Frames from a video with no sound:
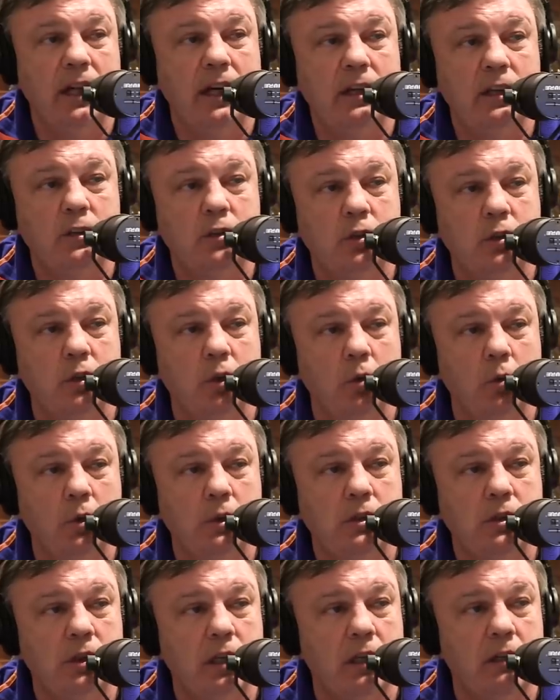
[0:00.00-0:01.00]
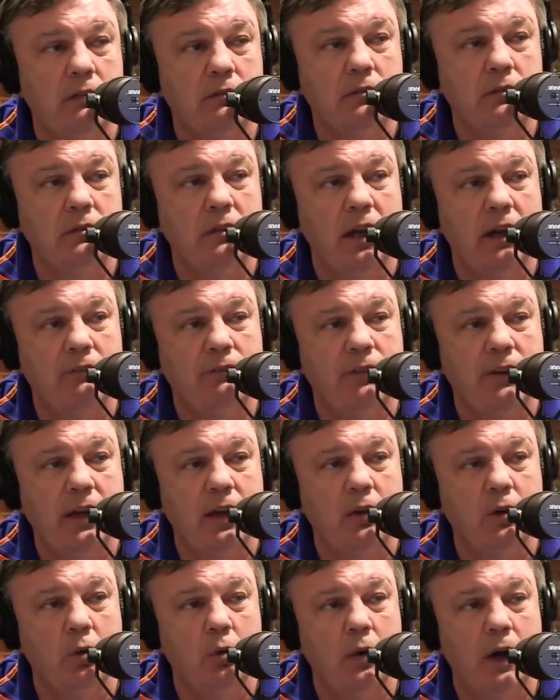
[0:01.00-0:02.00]
Lennox Lewis and I
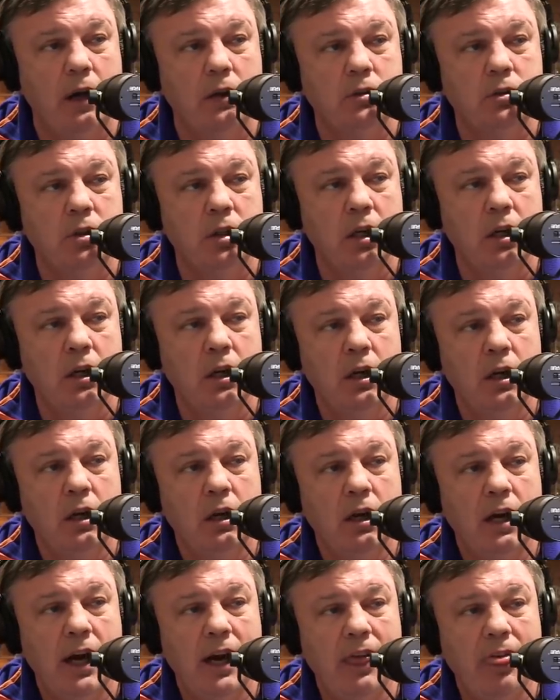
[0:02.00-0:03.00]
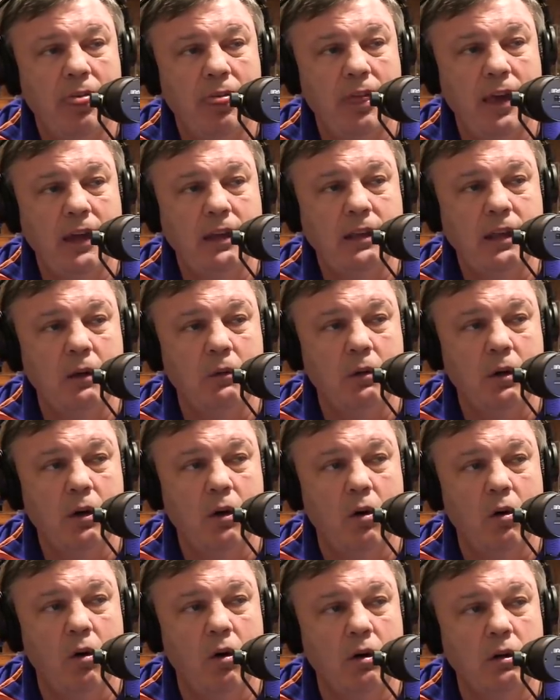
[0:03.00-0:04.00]
forget who else, I think they were
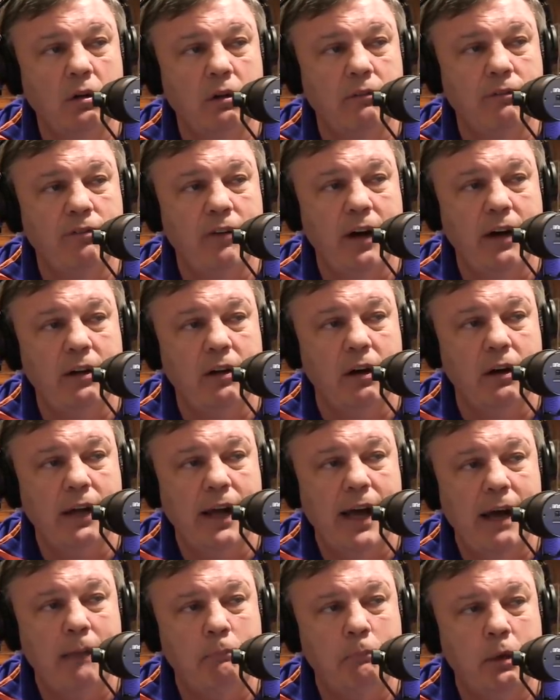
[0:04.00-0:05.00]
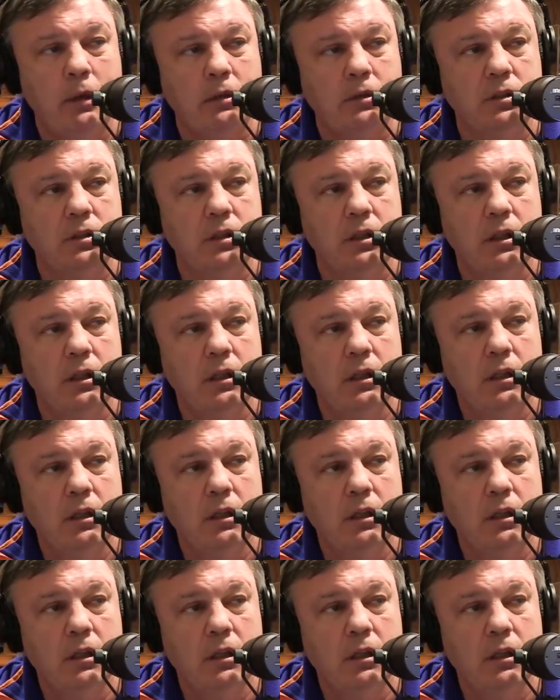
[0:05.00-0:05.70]
calling the fight on Epics.